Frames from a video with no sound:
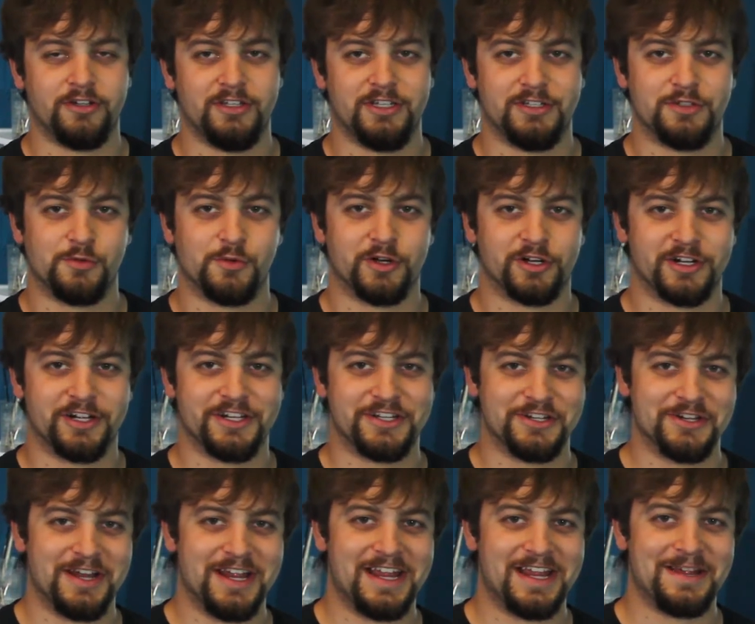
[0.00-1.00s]
You need to work on
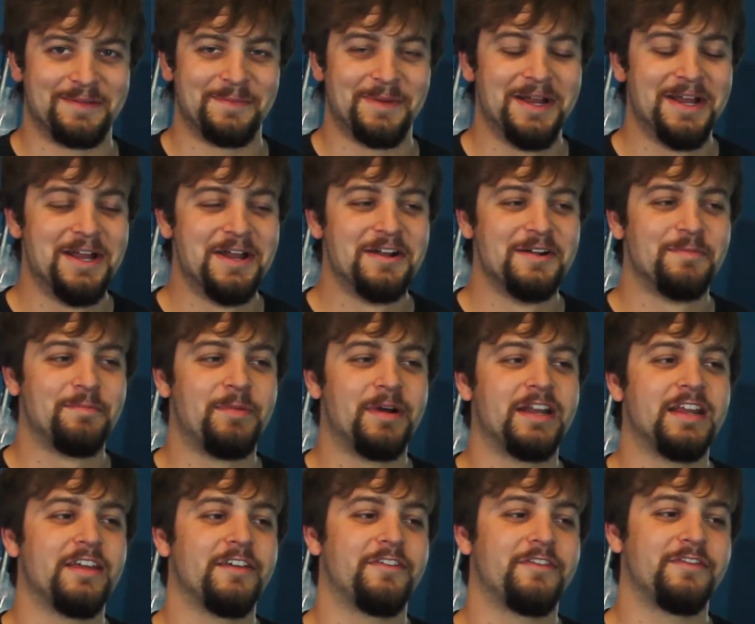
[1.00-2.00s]
your aim.
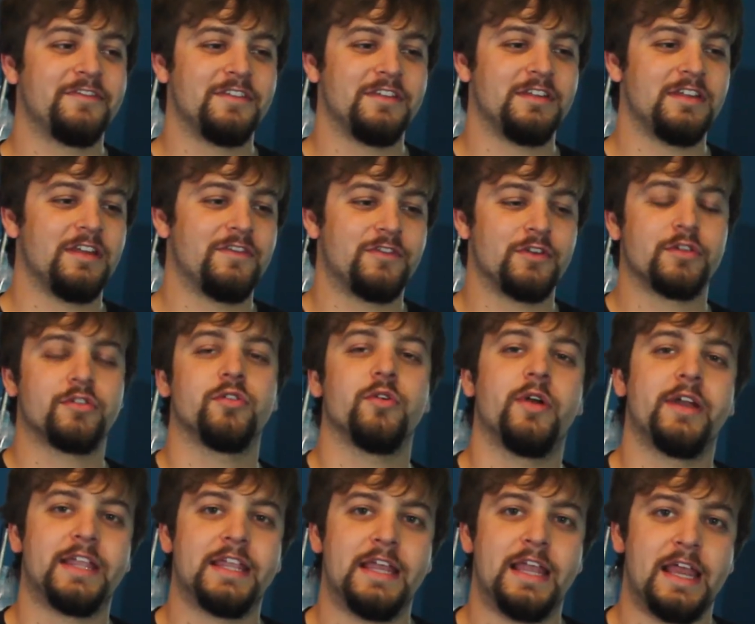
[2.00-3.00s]
But if you're
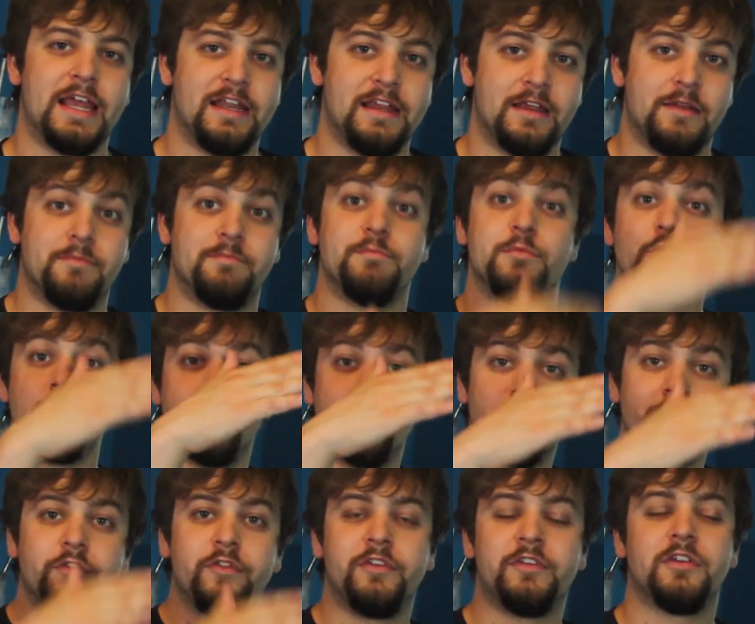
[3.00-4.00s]
throwing it and it
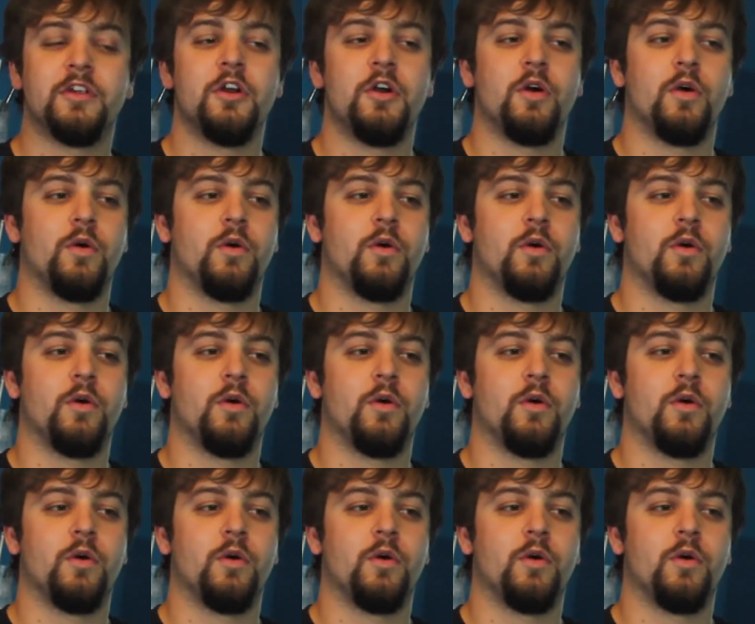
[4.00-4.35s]
moves,